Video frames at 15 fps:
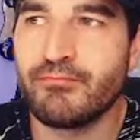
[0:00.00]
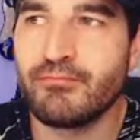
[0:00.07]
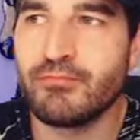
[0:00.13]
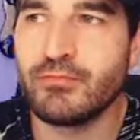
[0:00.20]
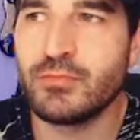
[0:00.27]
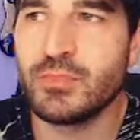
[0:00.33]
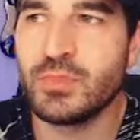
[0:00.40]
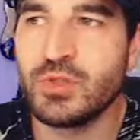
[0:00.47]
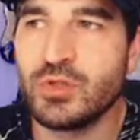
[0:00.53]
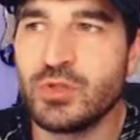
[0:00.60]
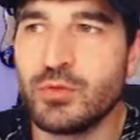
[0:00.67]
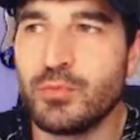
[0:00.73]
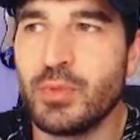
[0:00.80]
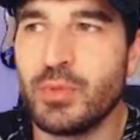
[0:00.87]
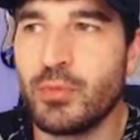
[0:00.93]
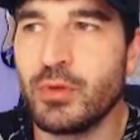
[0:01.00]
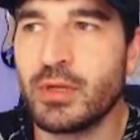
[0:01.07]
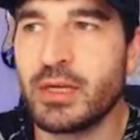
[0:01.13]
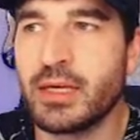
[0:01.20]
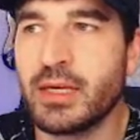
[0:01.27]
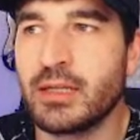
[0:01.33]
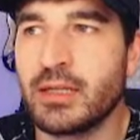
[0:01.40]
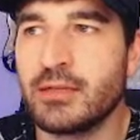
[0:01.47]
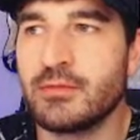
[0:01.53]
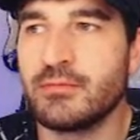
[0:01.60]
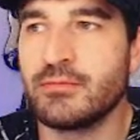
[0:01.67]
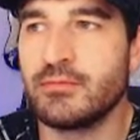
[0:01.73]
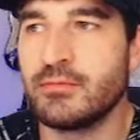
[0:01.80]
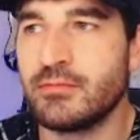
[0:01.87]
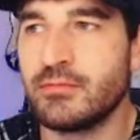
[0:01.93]
so people can
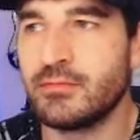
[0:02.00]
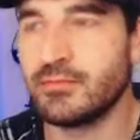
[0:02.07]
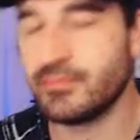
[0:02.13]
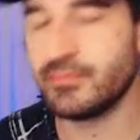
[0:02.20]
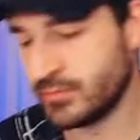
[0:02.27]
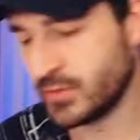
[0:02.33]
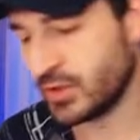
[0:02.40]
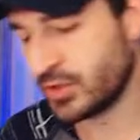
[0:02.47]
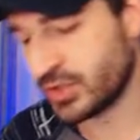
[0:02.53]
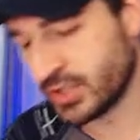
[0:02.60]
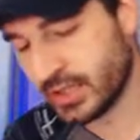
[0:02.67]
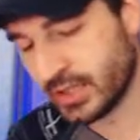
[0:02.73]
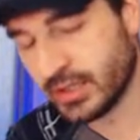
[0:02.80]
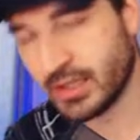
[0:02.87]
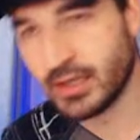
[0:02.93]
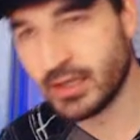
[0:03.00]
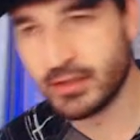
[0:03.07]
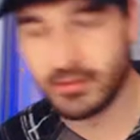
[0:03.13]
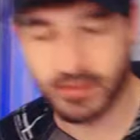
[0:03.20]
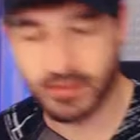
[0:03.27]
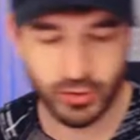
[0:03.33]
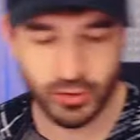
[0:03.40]
understand that as well.